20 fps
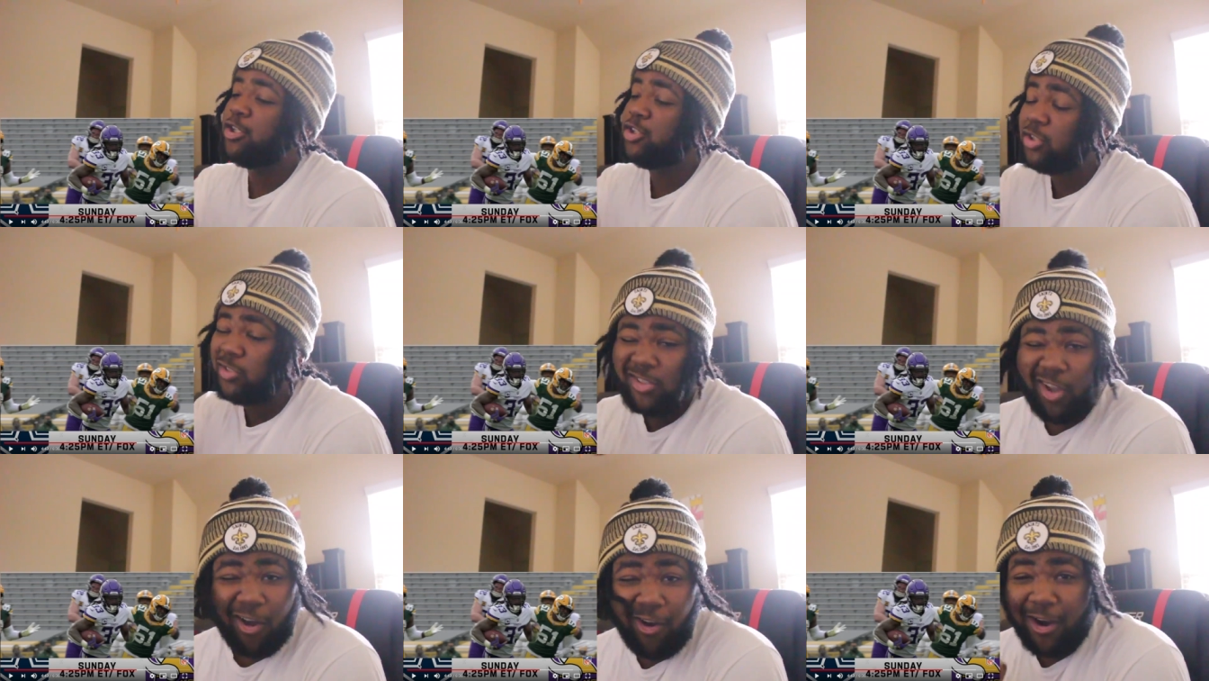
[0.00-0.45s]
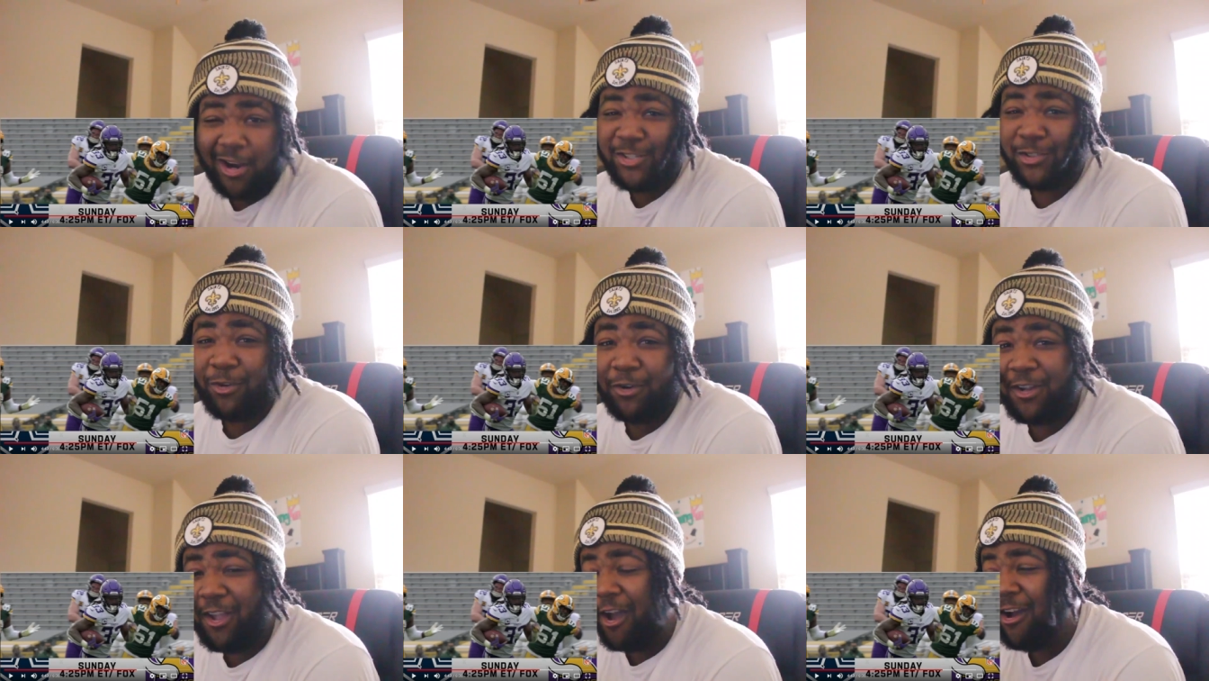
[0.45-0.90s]
stars
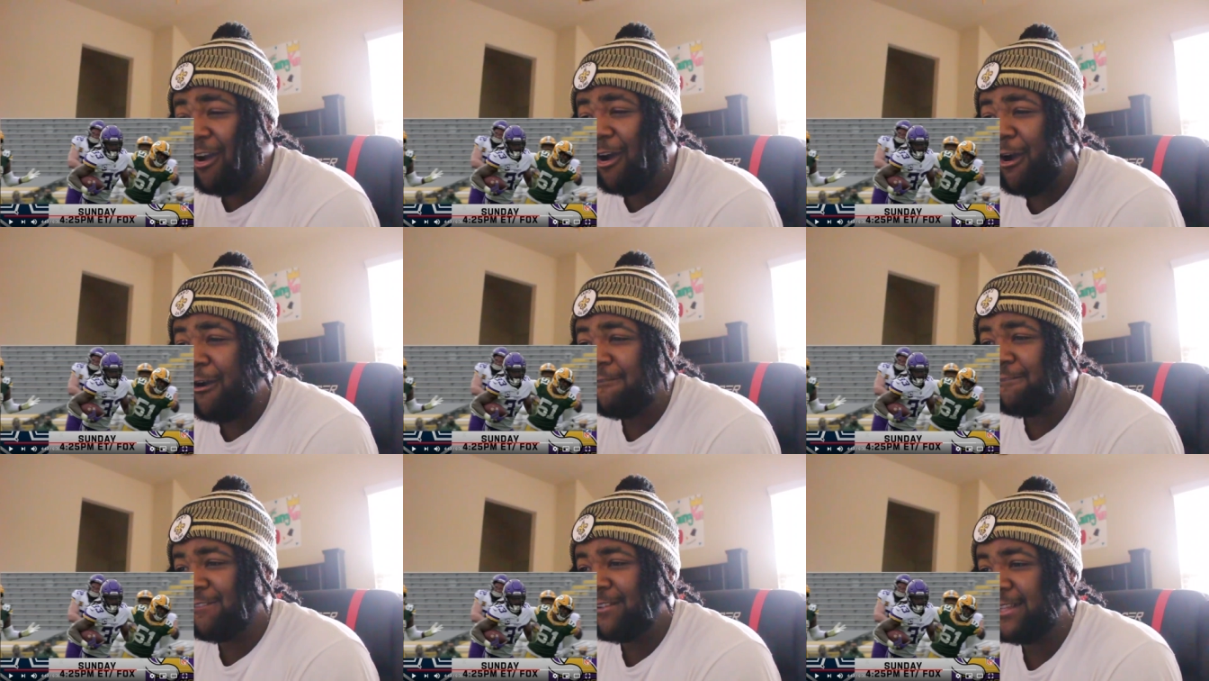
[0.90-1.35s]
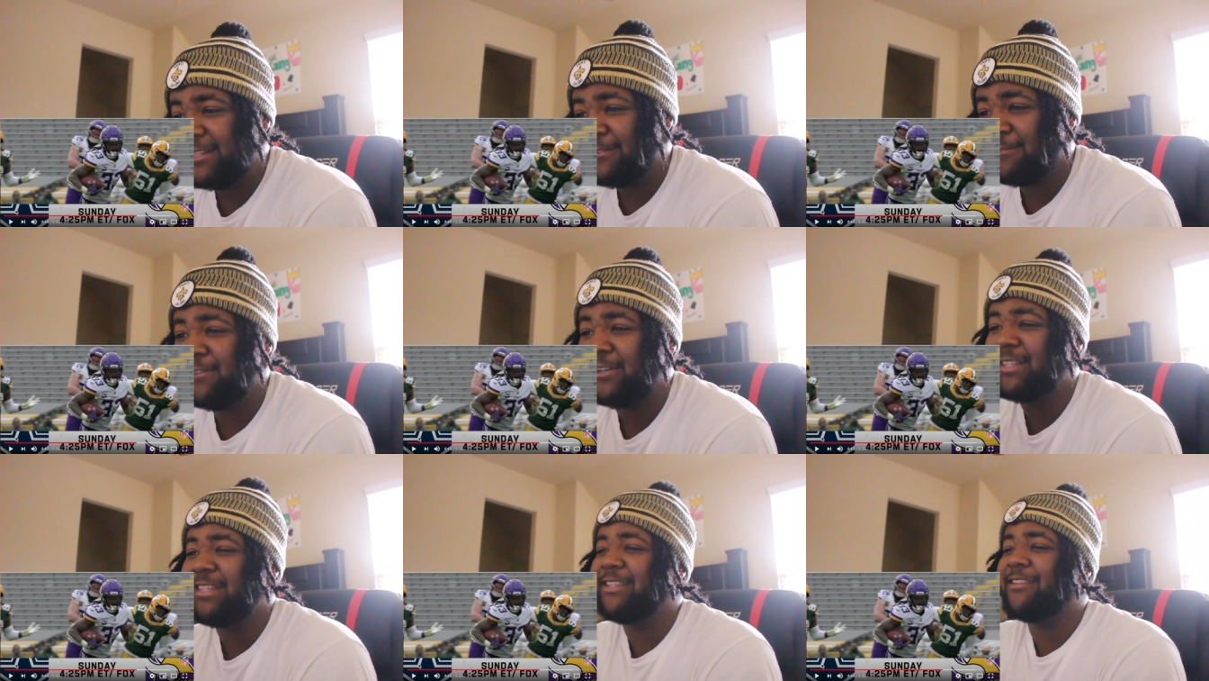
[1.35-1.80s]
on y'all offense
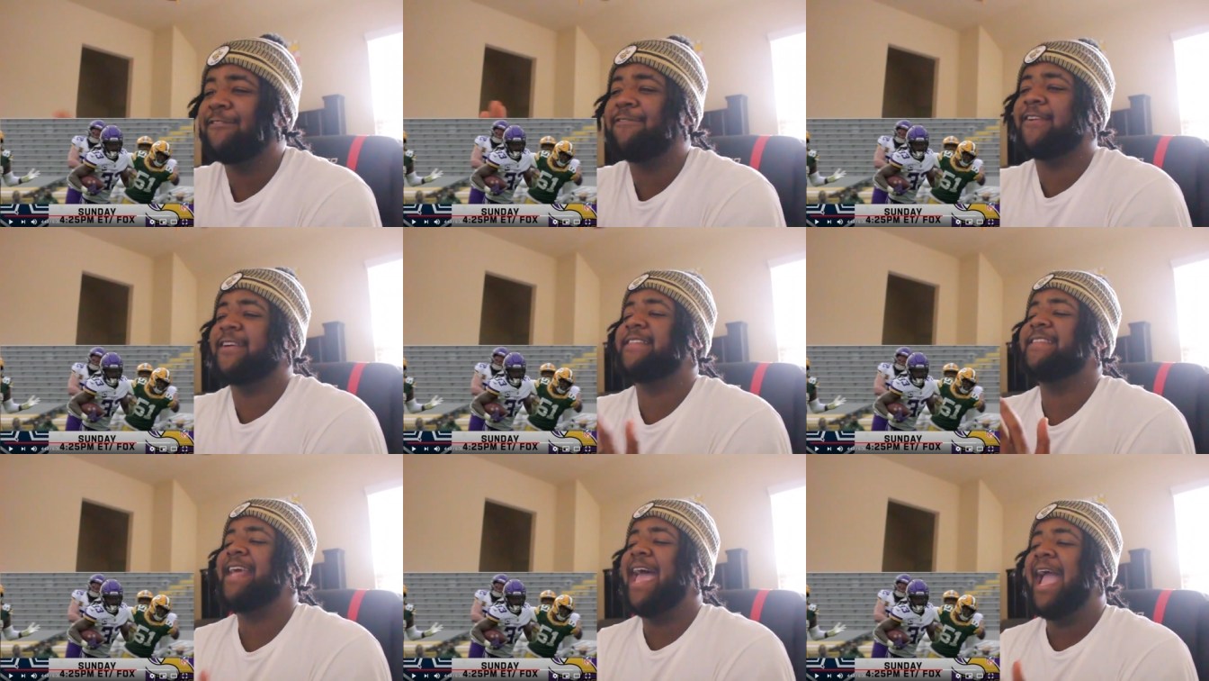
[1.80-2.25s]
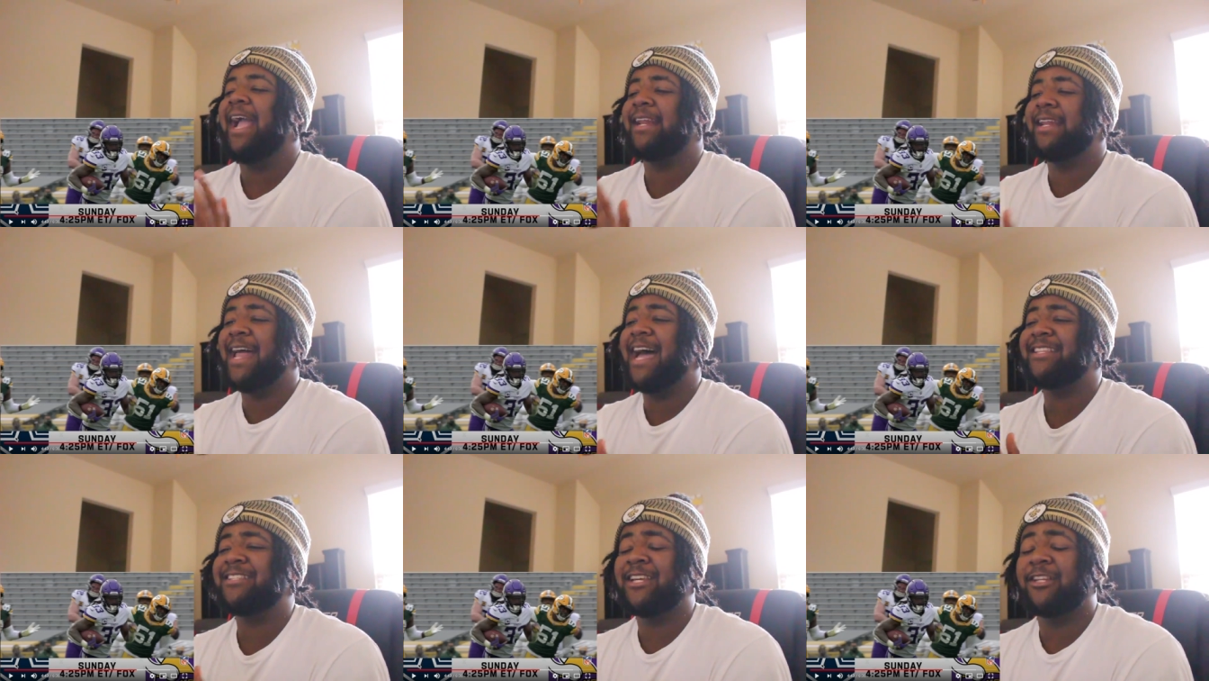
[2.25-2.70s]
for for Dak
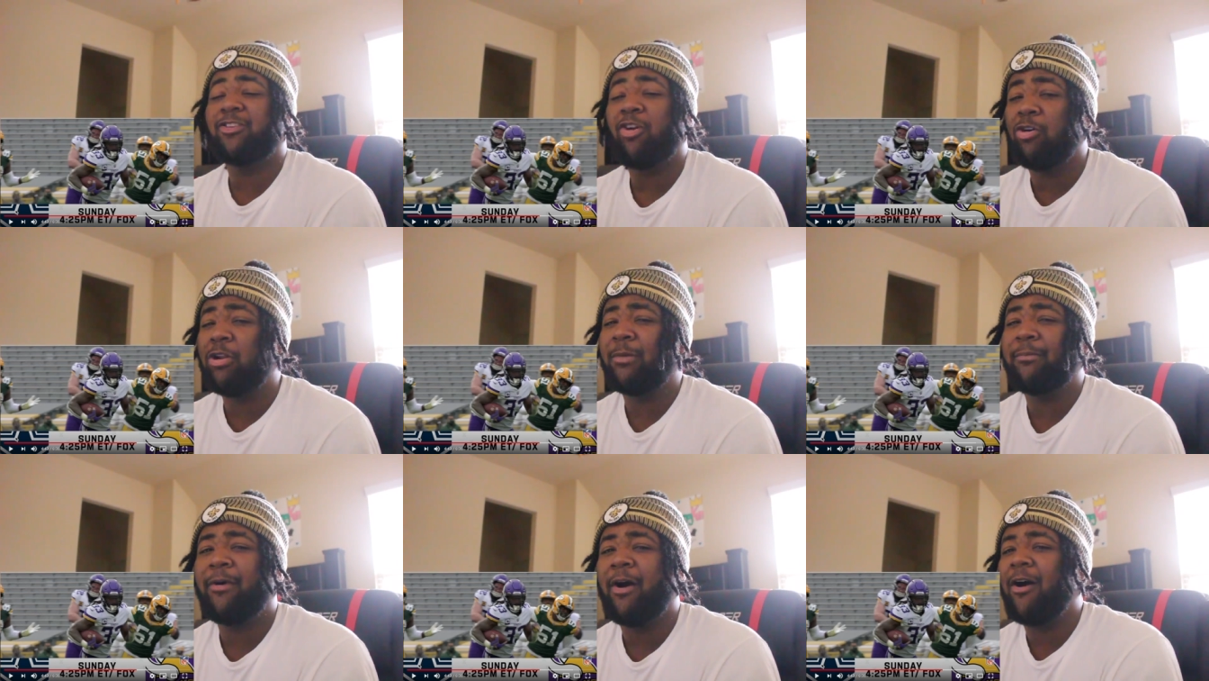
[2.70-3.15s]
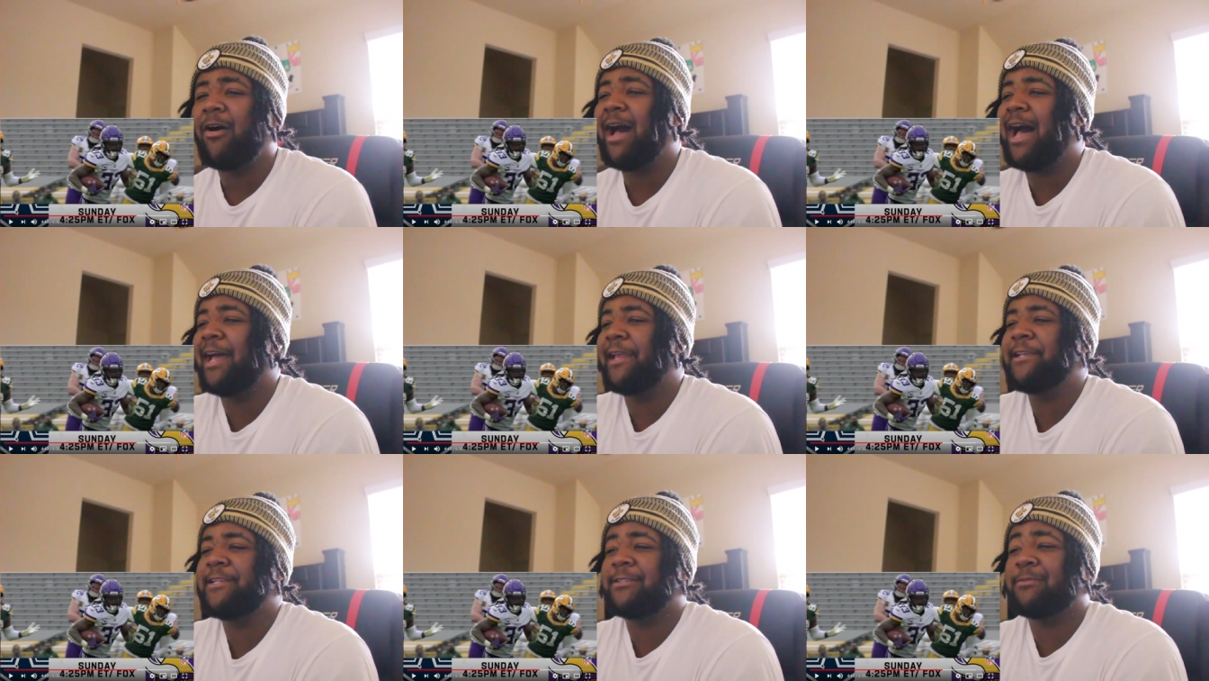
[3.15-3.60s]
not to throw the ball
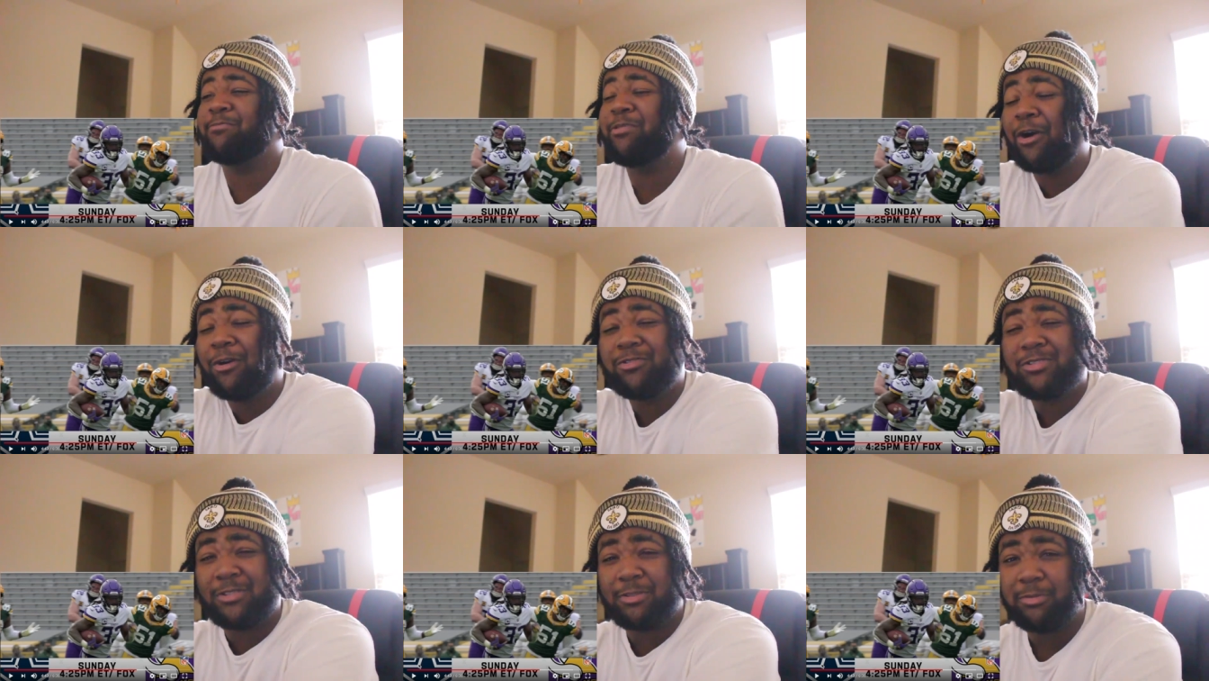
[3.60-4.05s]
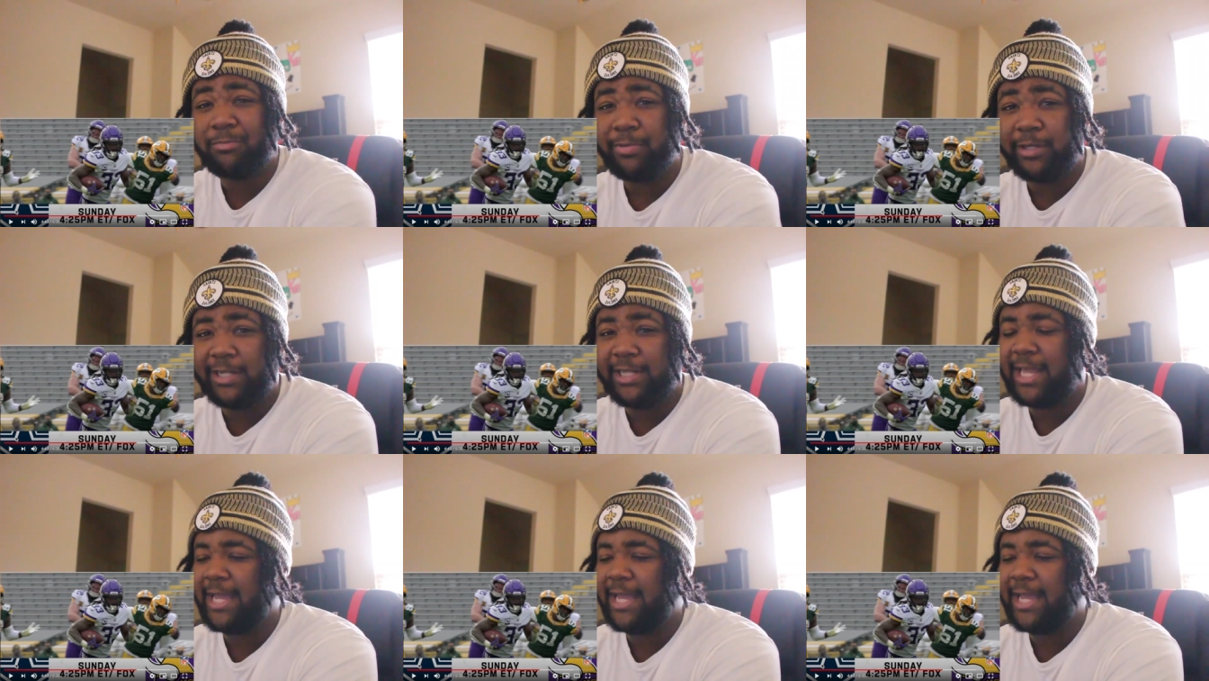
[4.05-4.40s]
how he's supposed to, bro.